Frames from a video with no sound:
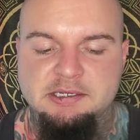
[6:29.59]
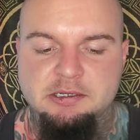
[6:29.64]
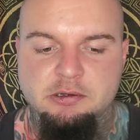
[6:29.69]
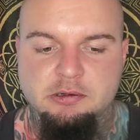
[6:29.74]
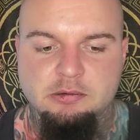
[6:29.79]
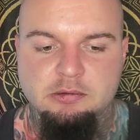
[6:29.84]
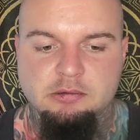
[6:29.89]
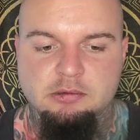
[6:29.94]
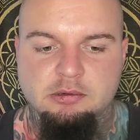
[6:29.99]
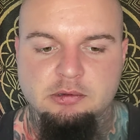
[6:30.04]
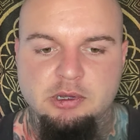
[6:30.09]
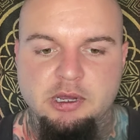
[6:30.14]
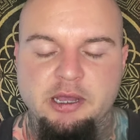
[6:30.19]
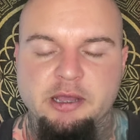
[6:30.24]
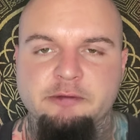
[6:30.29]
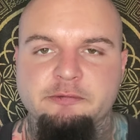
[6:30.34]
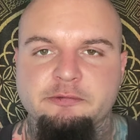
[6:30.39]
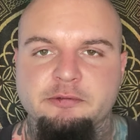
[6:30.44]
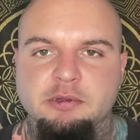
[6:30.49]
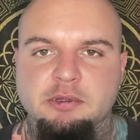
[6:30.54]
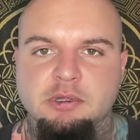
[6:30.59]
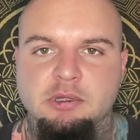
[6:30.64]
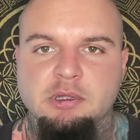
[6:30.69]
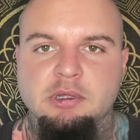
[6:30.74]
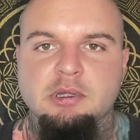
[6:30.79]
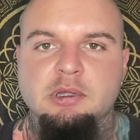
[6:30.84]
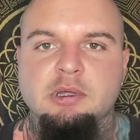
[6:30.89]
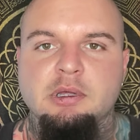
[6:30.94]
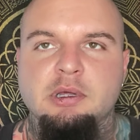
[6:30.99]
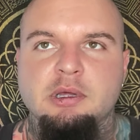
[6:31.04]
So I have
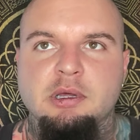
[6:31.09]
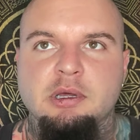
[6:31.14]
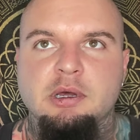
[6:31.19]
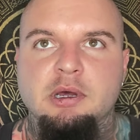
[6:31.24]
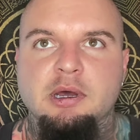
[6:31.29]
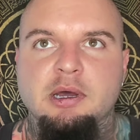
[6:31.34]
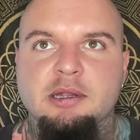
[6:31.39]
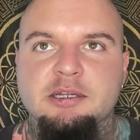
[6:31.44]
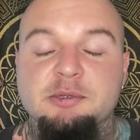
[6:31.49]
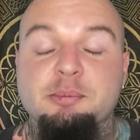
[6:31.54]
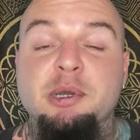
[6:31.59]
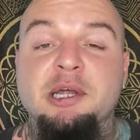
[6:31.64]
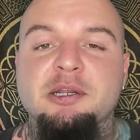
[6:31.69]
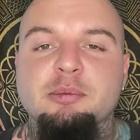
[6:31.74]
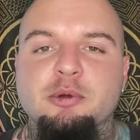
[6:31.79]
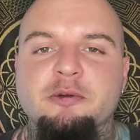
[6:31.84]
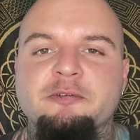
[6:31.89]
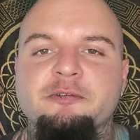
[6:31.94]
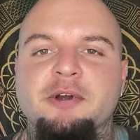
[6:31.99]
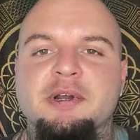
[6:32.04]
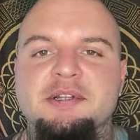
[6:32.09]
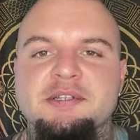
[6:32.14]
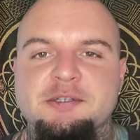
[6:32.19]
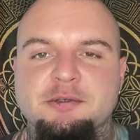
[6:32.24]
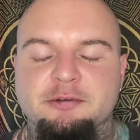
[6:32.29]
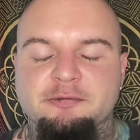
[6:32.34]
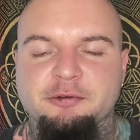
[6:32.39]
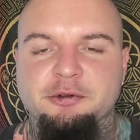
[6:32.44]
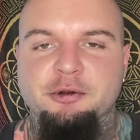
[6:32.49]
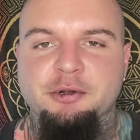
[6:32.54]
uh, dependable friends
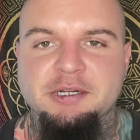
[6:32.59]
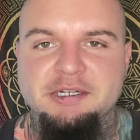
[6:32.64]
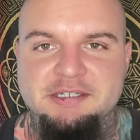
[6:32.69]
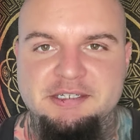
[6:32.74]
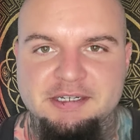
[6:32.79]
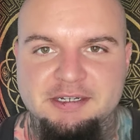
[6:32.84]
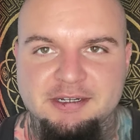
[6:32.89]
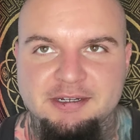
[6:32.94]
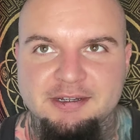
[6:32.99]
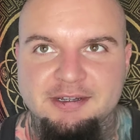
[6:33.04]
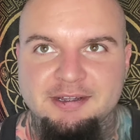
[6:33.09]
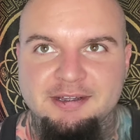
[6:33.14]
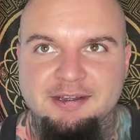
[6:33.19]
who have agreed to,